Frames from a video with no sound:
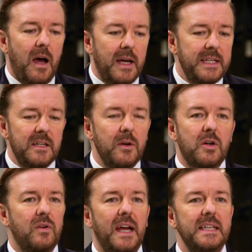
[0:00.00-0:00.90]
I didn't go
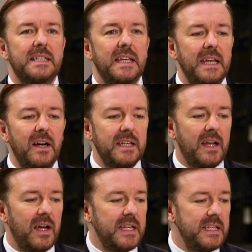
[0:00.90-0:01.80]
crazy. I
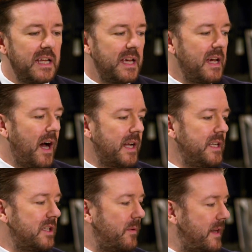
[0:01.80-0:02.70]
didn't
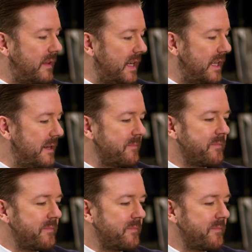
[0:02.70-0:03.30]
do anything